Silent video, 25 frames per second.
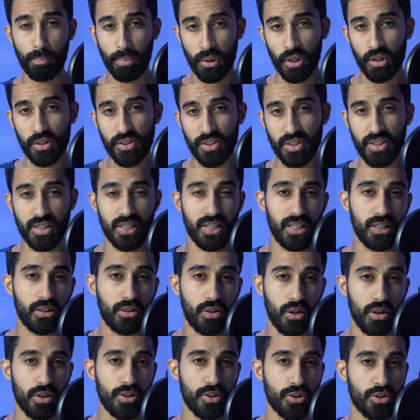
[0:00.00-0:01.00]
Plus,
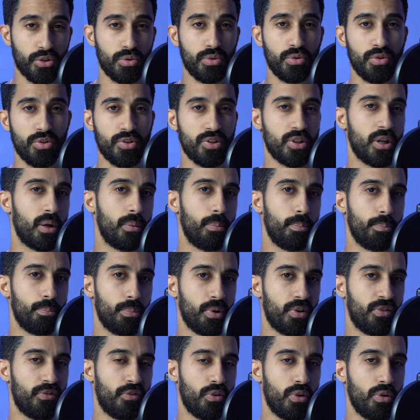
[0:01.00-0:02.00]
it costs you some
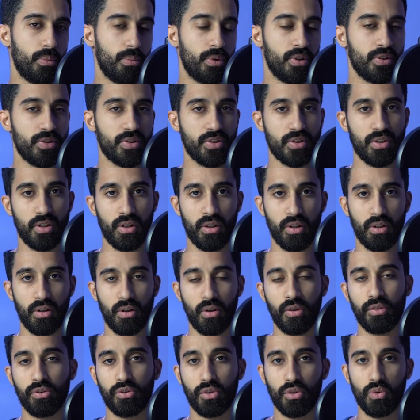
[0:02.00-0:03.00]
performance
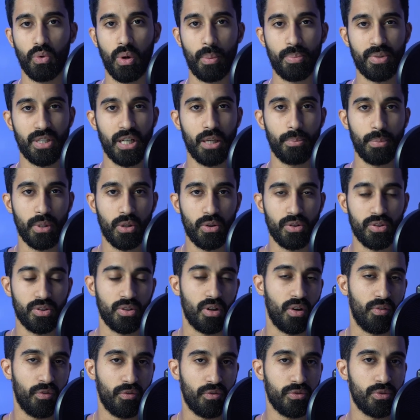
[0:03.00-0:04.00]
onto your website,
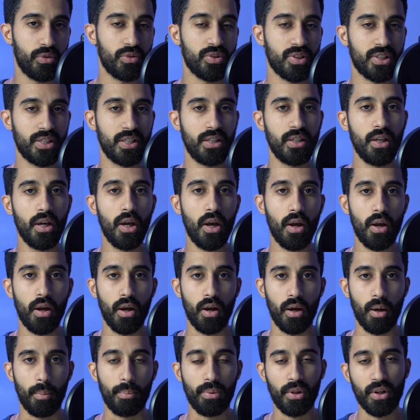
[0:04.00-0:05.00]
because obviously
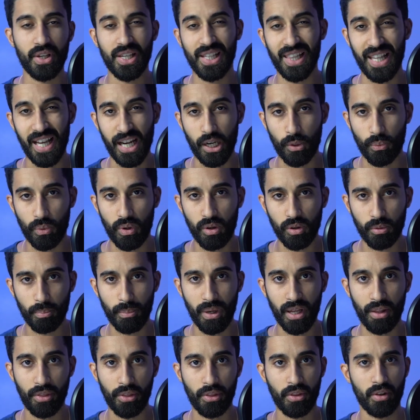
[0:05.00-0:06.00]
a plugin like Rank
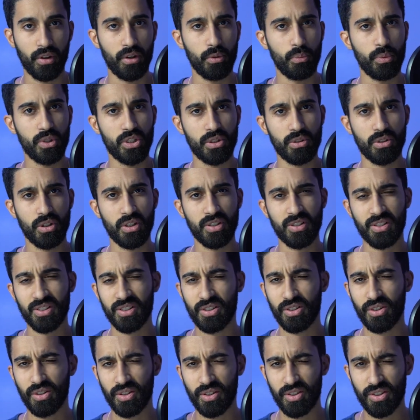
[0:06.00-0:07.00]
Math, which
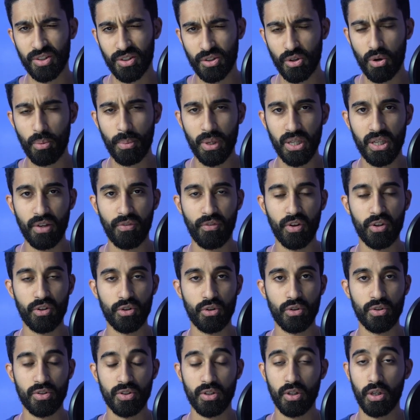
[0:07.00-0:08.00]
has so many
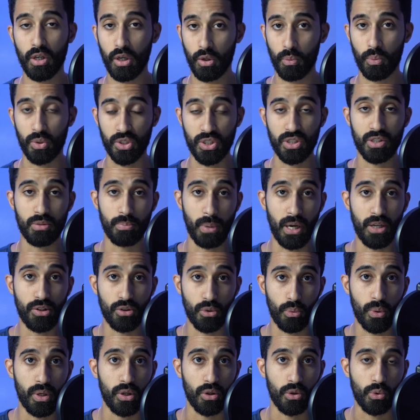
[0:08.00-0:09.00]
features, which is by
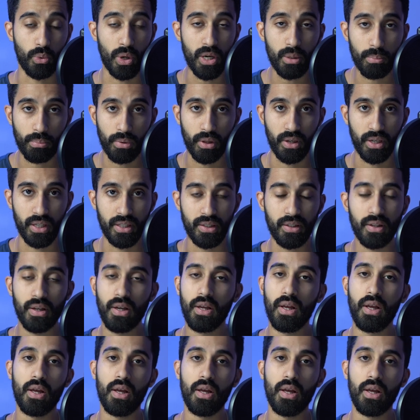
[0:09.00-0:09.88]
the way a great plugin,